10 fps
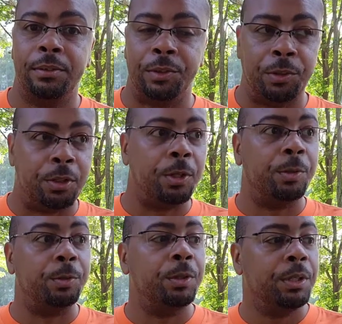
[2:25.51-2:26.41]
So you
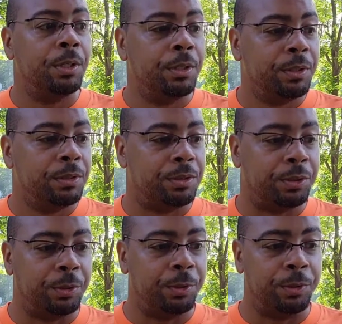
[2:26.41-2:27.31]
go
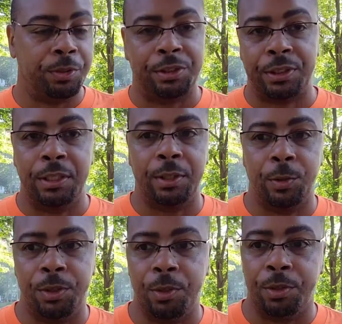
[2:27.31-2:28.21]
to your sink
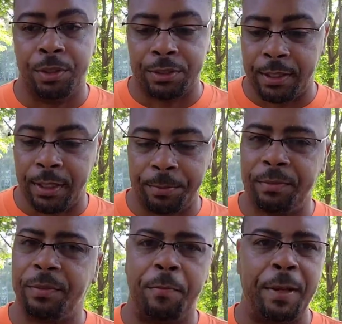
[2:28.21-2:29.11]
or you go to your tub.
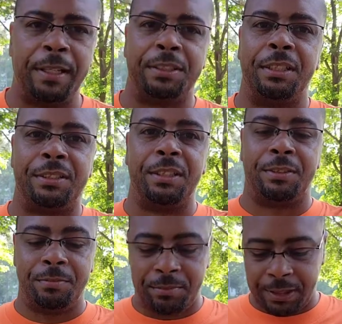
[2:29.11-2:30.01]
In fact, let's just just
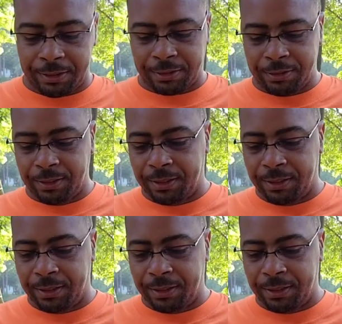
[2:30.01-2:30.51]
just